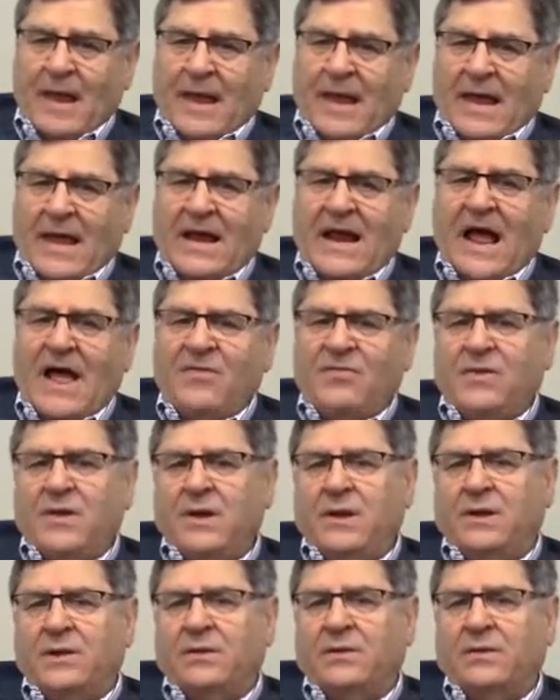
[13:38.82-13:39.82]
and I think
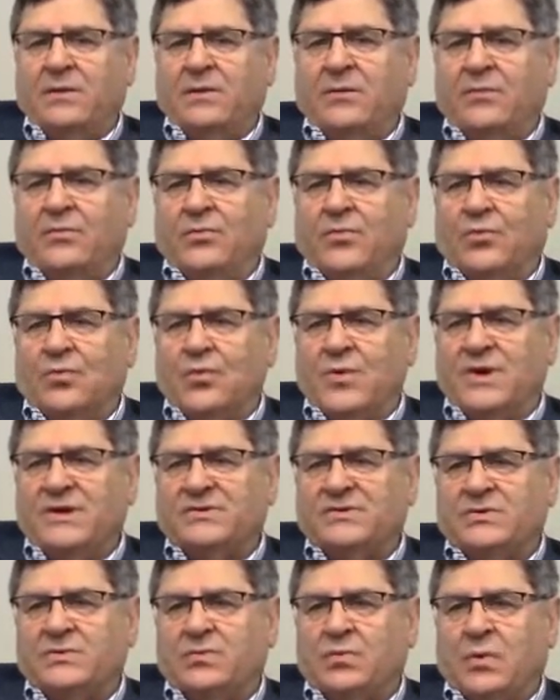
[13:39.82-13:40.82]
the, the
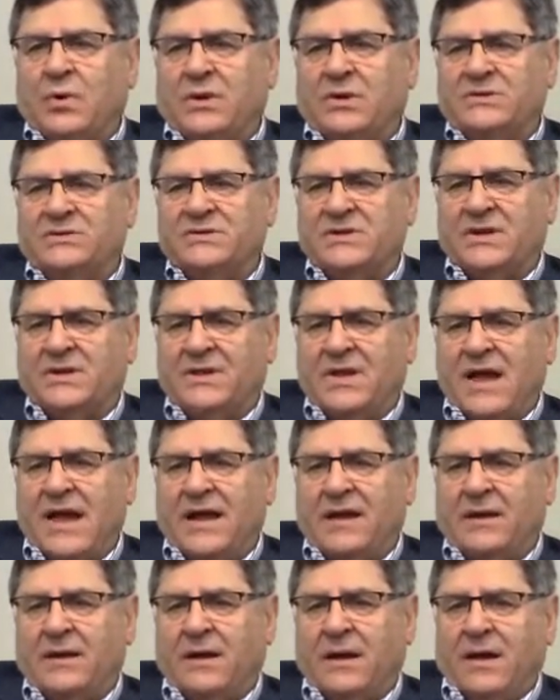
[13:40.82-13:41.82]
reason was that,
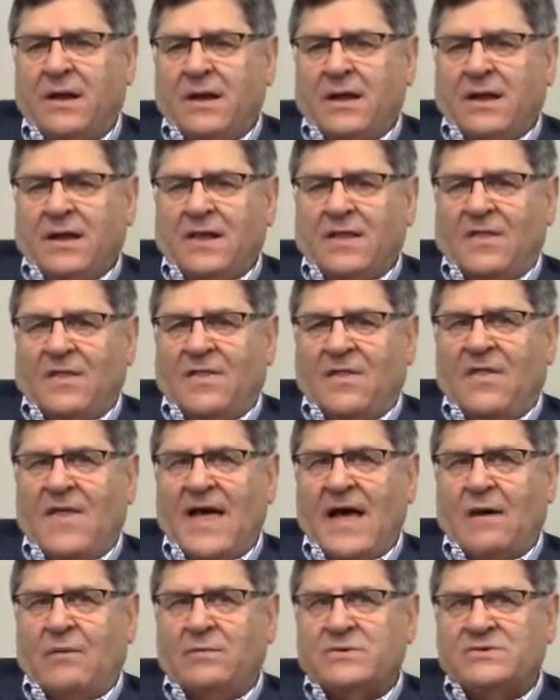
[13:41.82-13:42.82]
that
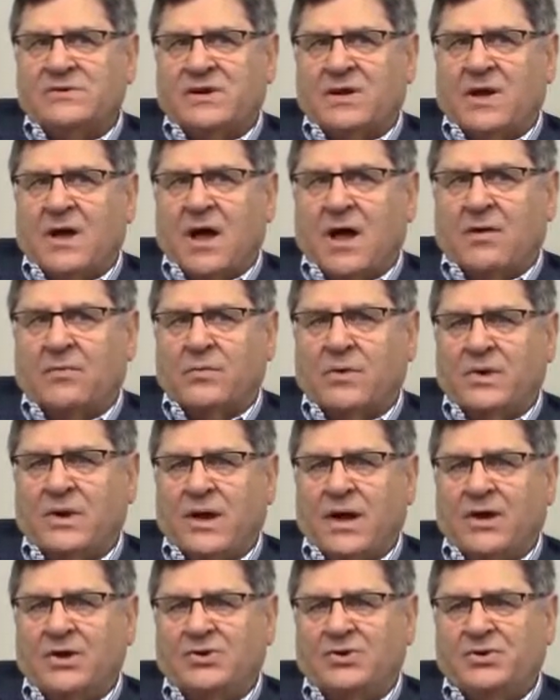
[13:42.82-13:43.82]
that was a
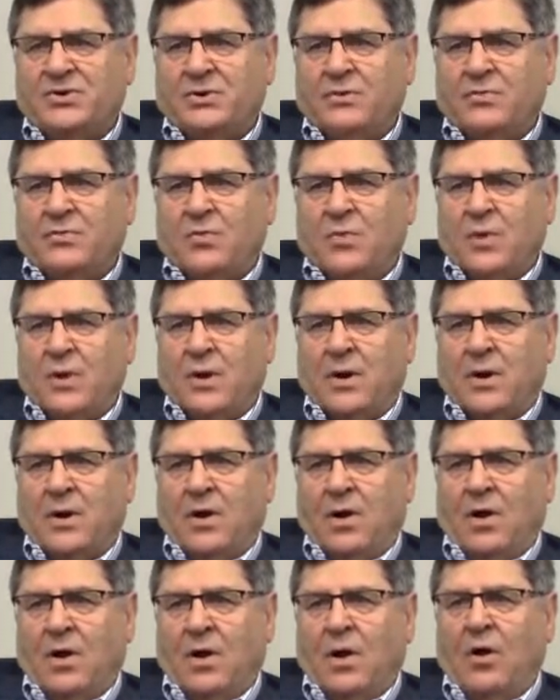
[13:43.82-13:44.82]
congregation where
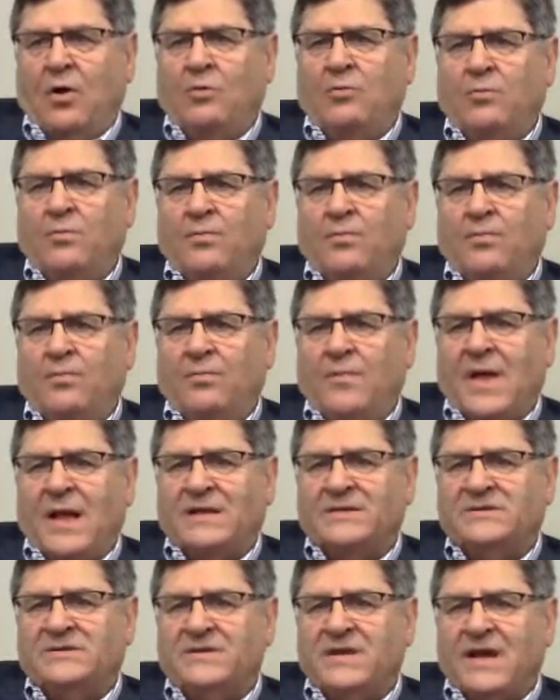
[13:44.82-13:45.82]
all,
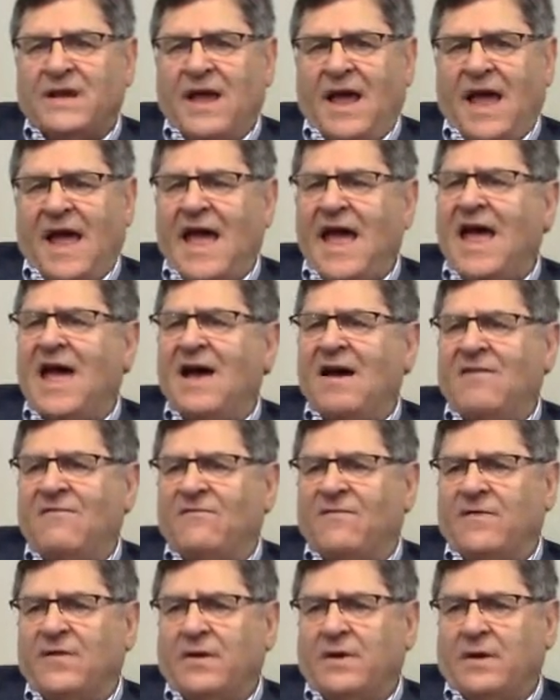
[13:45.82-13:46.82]
I'd say half
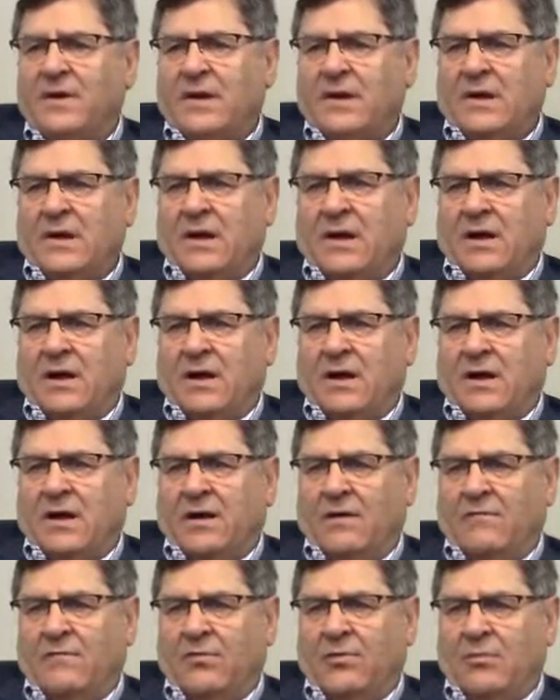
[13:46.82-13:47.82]

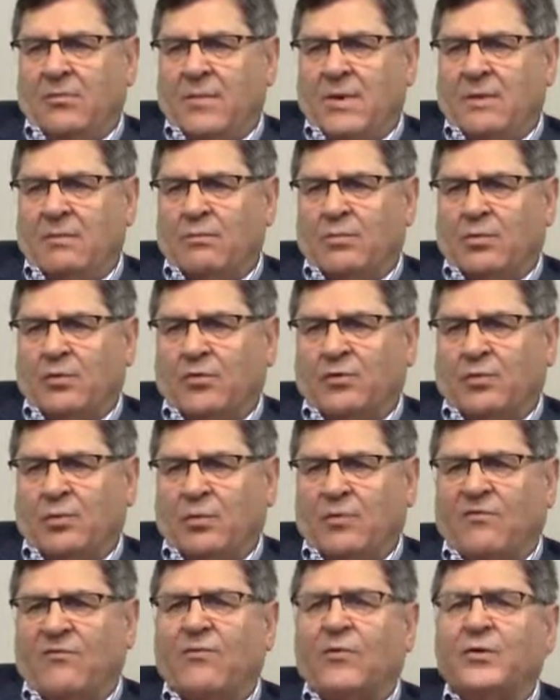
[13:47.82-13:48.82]
of the members
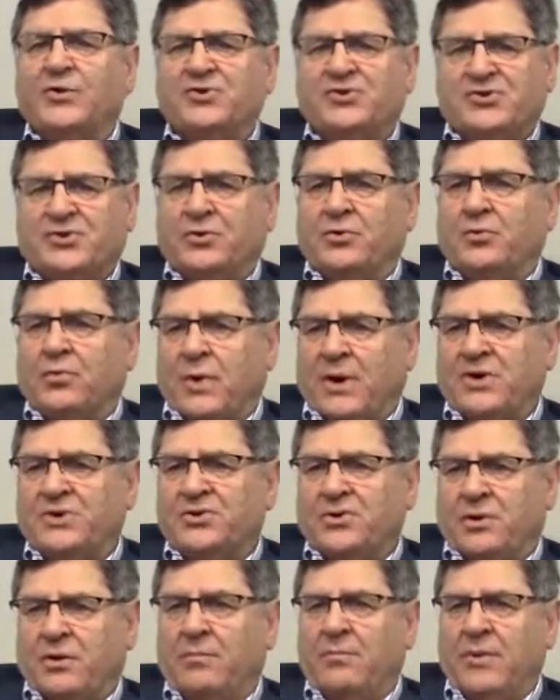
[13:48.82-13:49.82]
were first
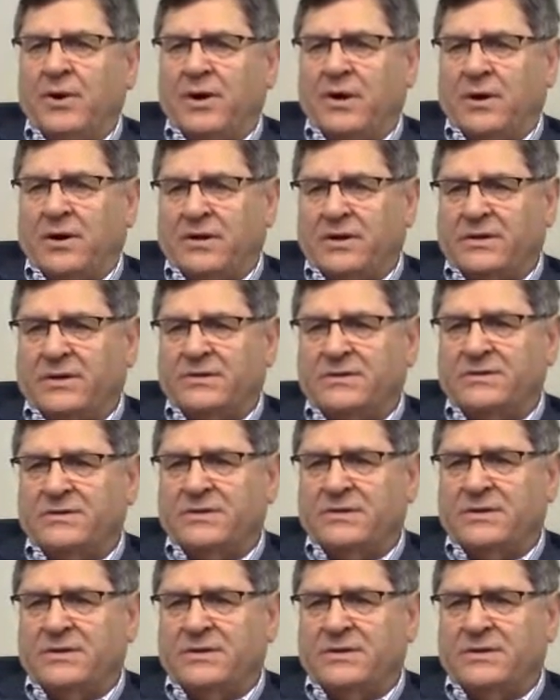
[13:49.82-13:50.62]
generation Americans